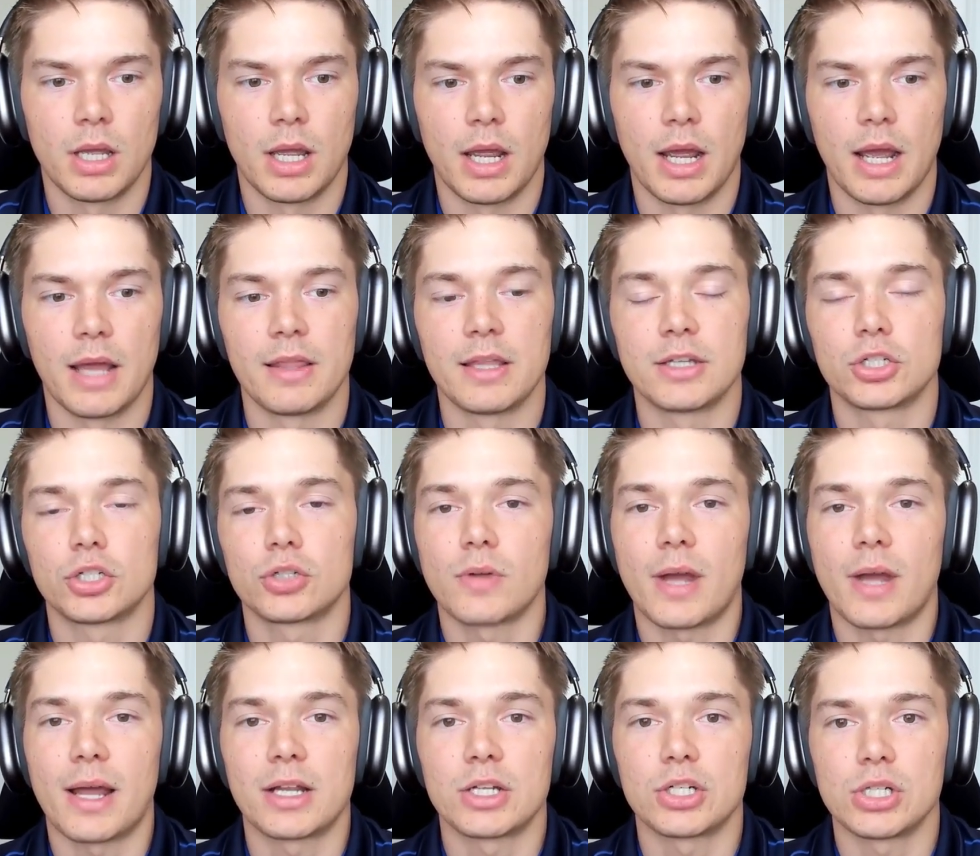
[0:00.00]
And then
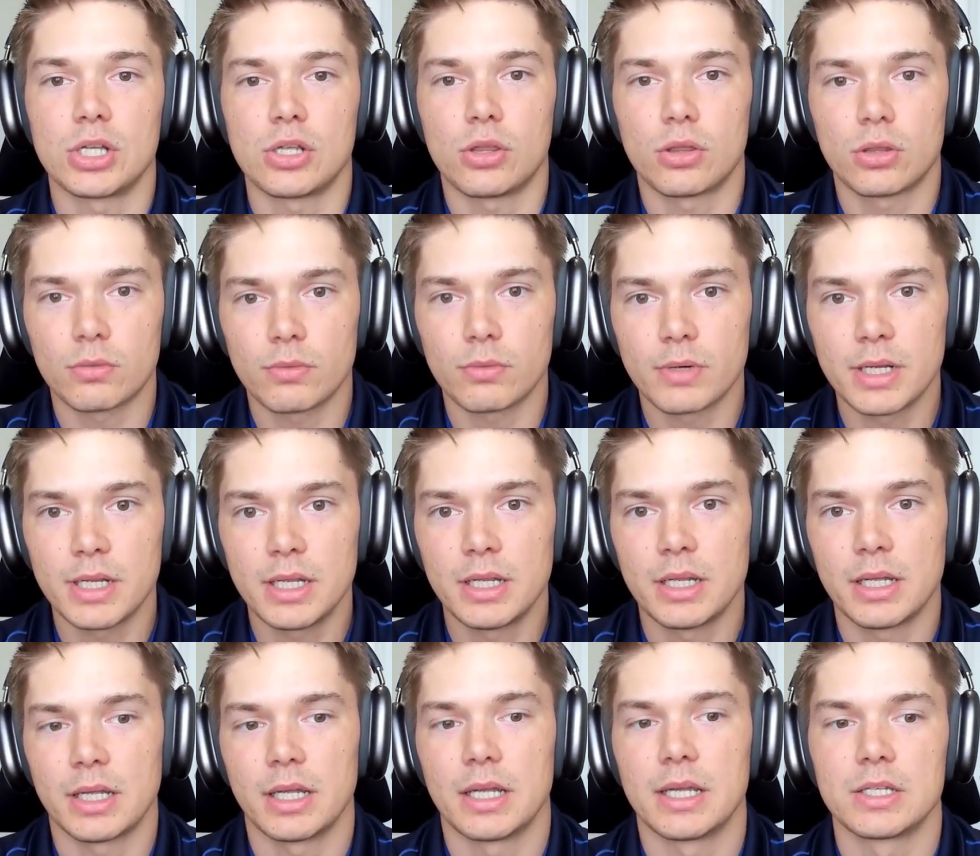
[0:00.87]
strategy
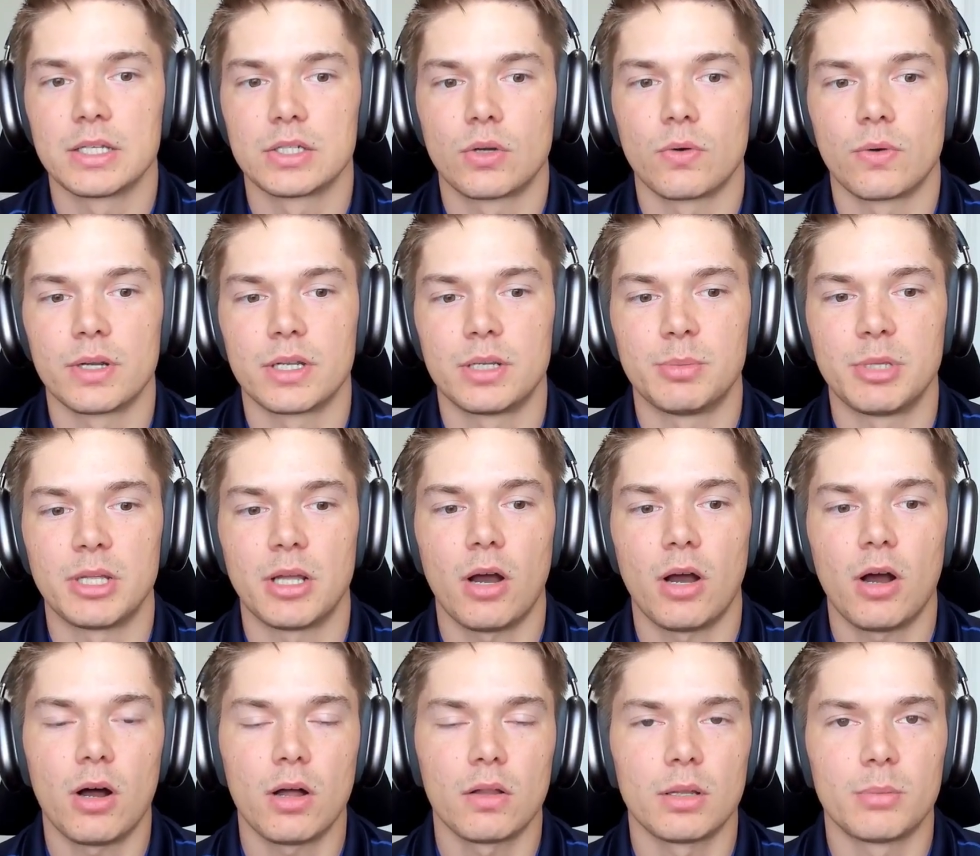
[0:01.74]
3 is going to be
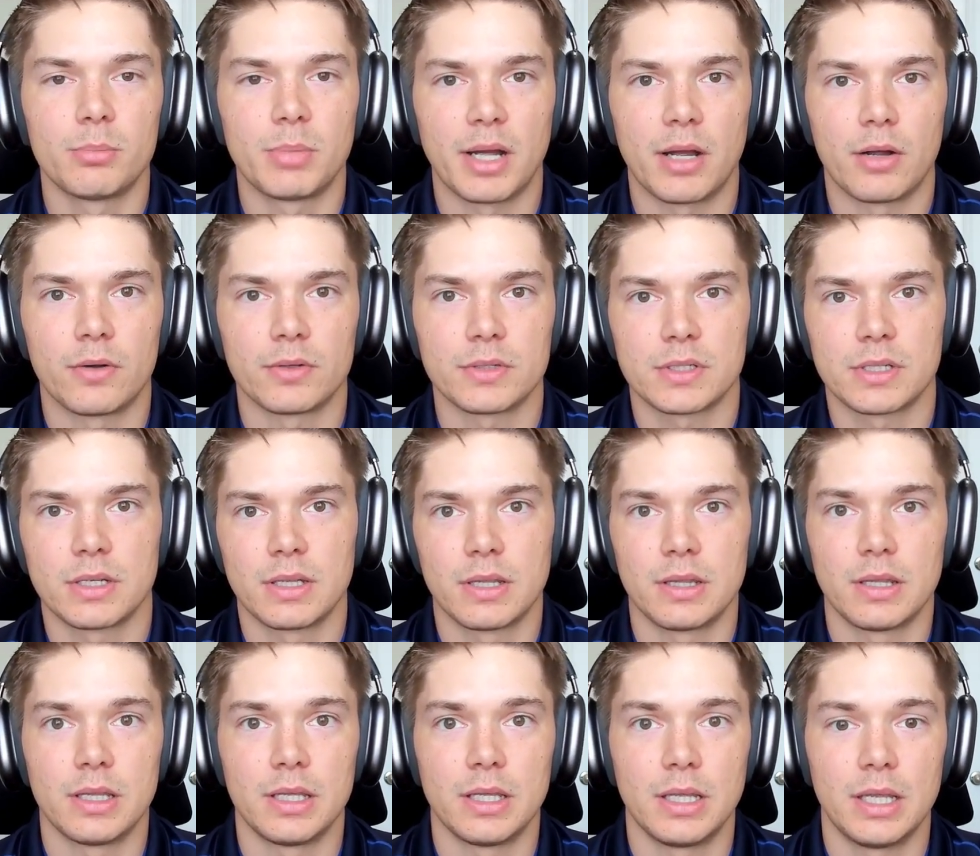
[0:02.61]
all about
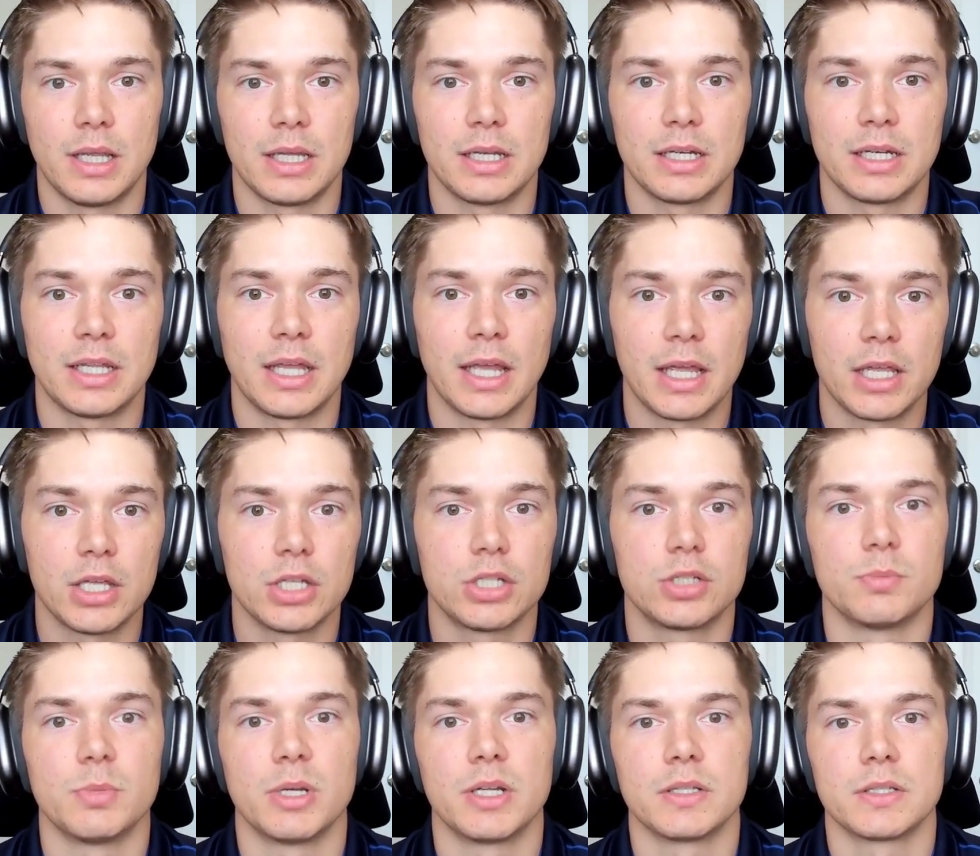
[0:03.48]
the
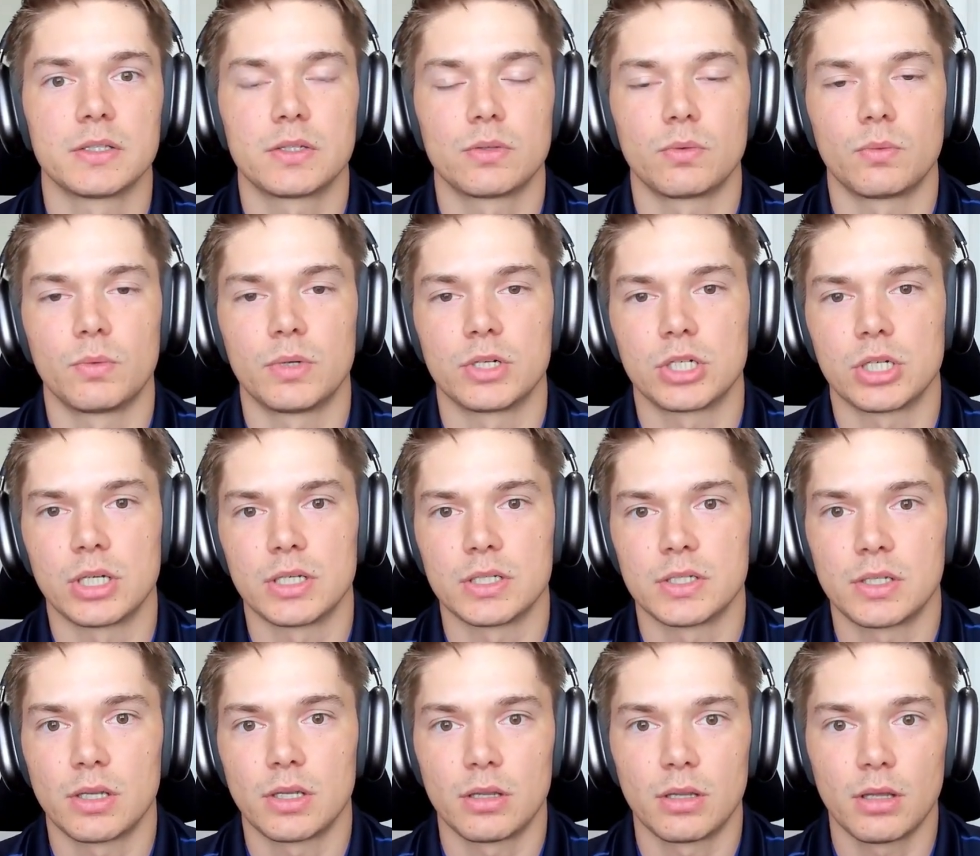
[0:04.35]
engagement, which
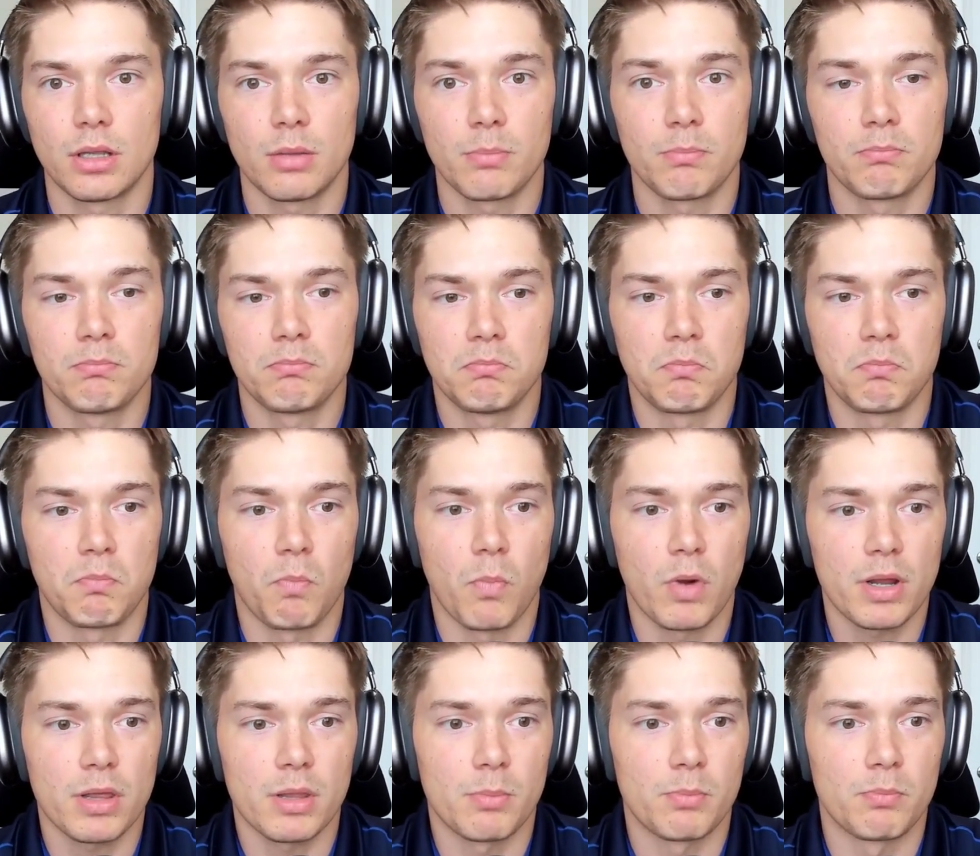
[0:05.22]
is
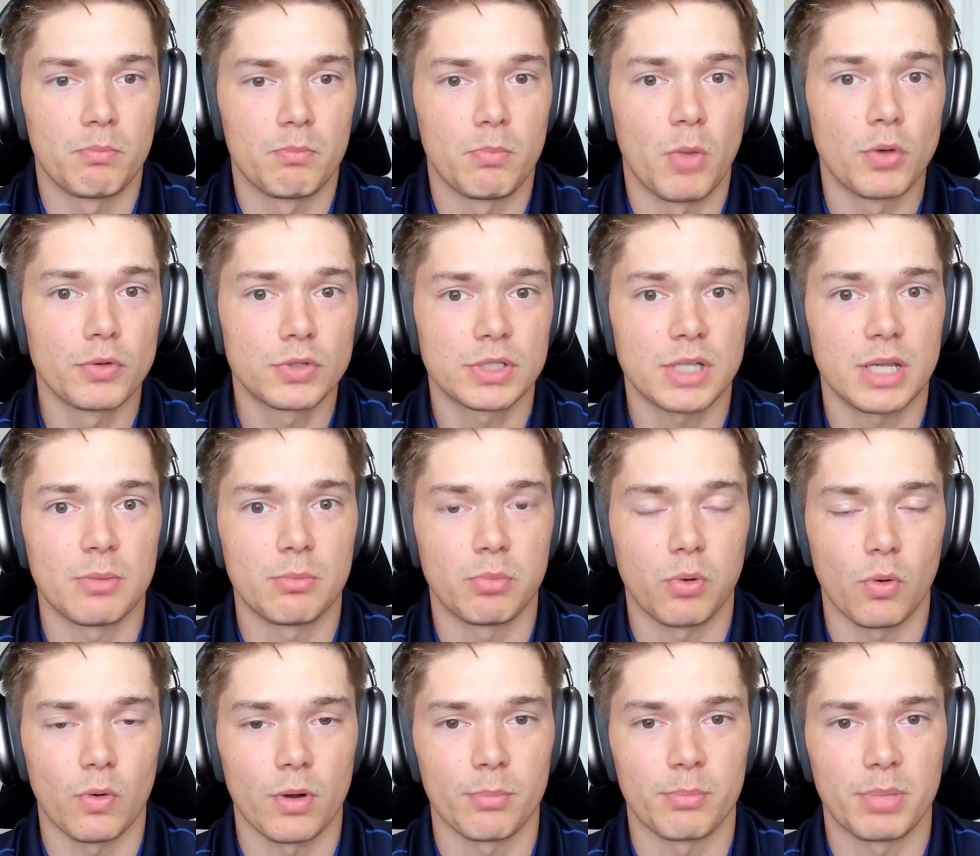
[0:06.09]
one of the most
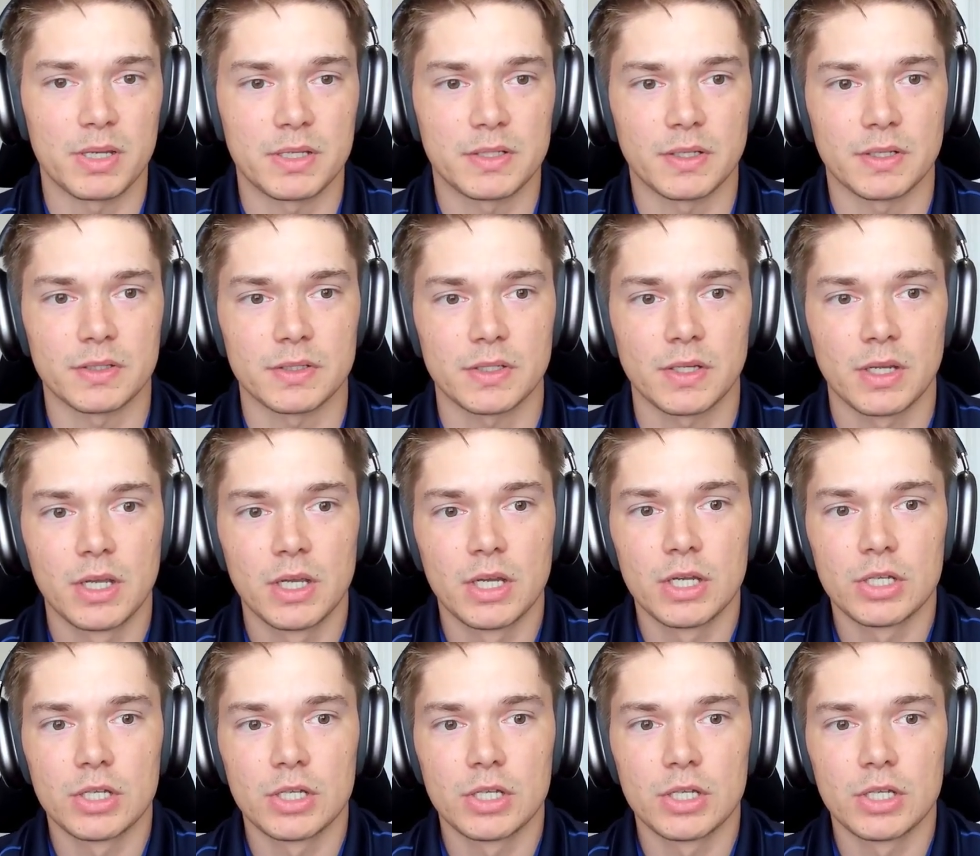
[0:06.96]
important pieces.